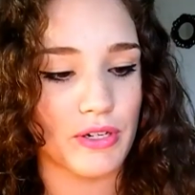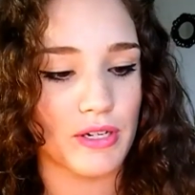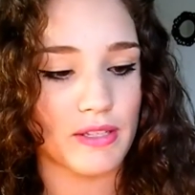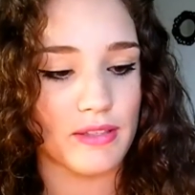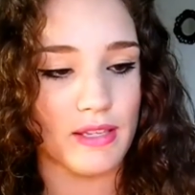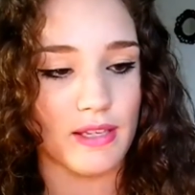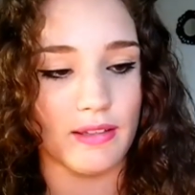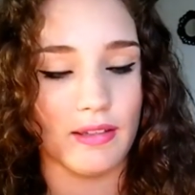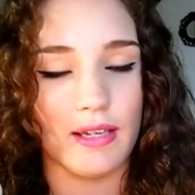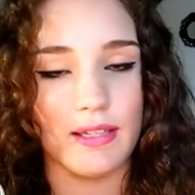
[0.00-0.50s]
or
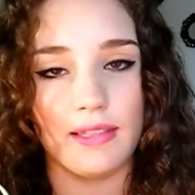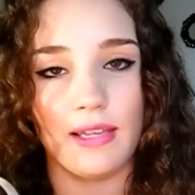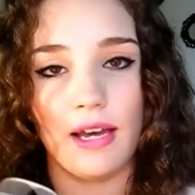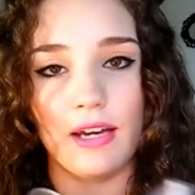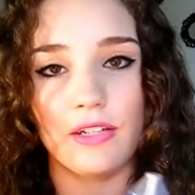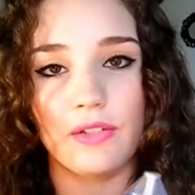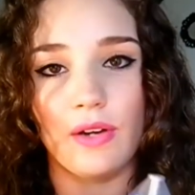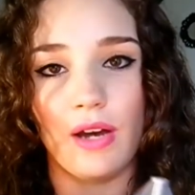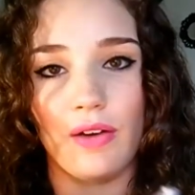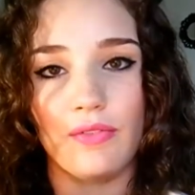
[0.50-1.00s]
anything like
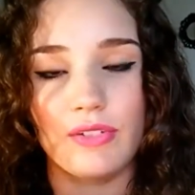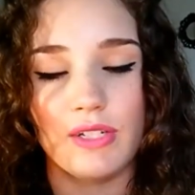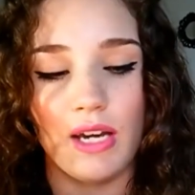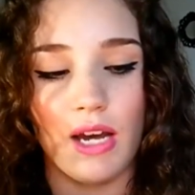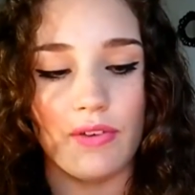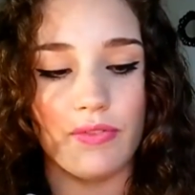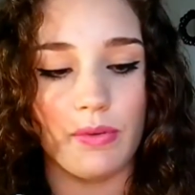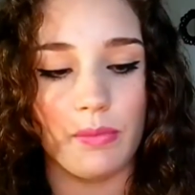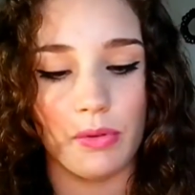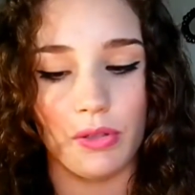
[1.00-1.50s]
that. You have to
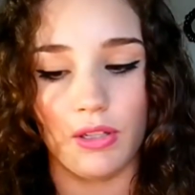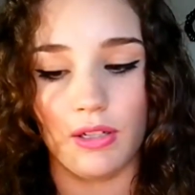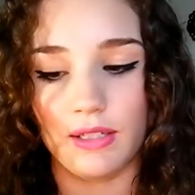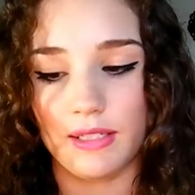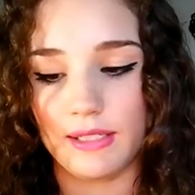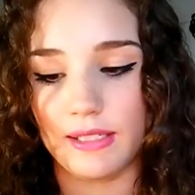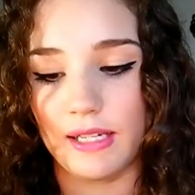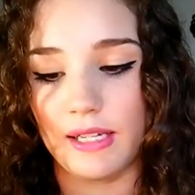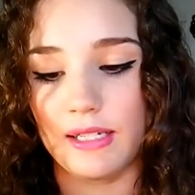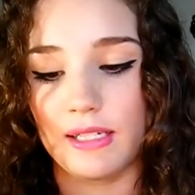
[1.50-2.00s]
have it
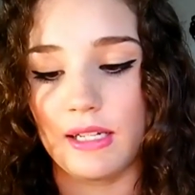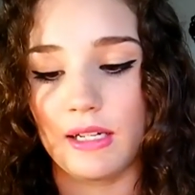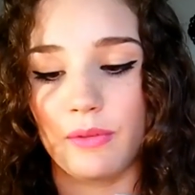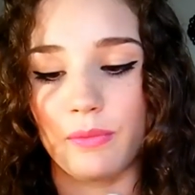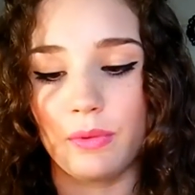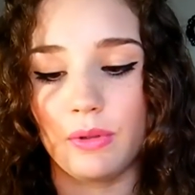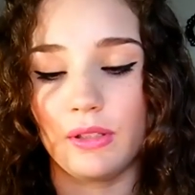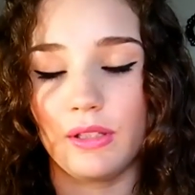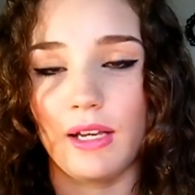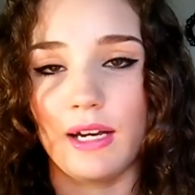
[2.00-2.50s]
plugged in and
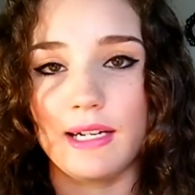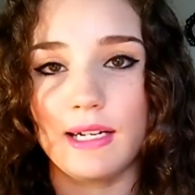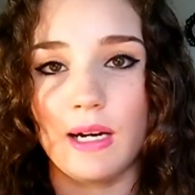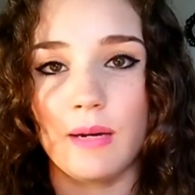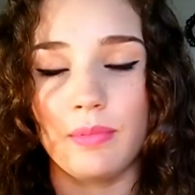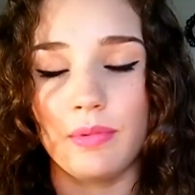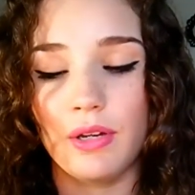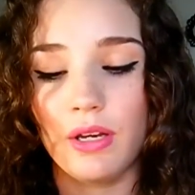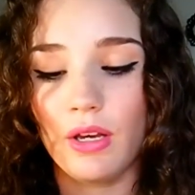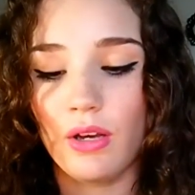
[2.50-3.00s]
it will light
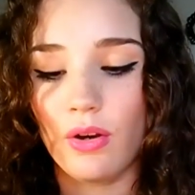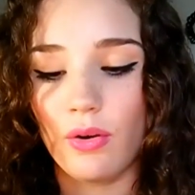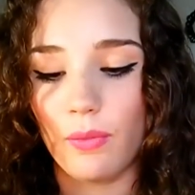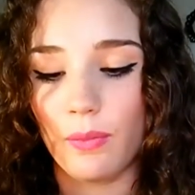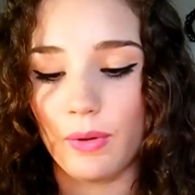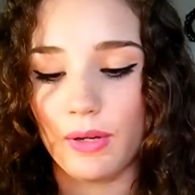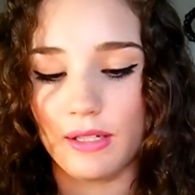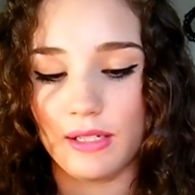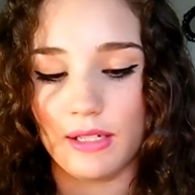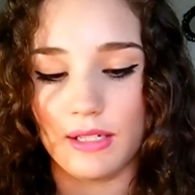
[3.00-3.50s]
up
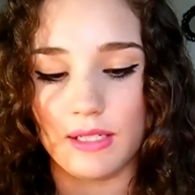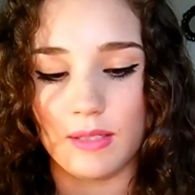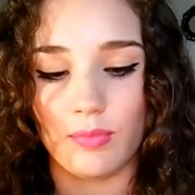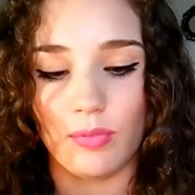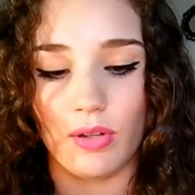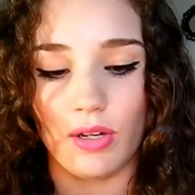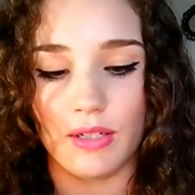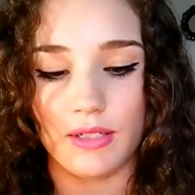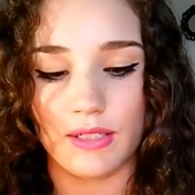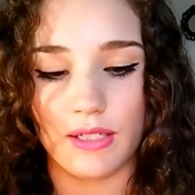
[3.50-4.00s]
when it is
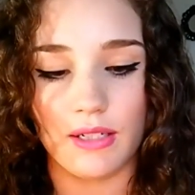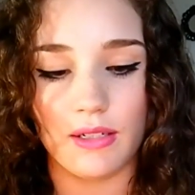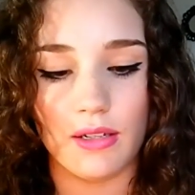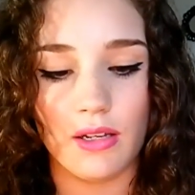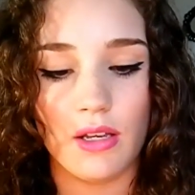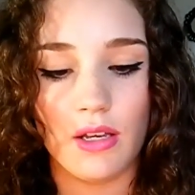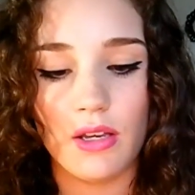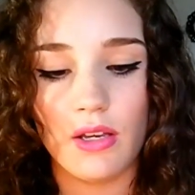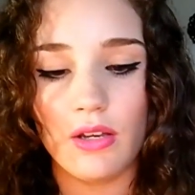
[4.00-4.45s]
plugged in.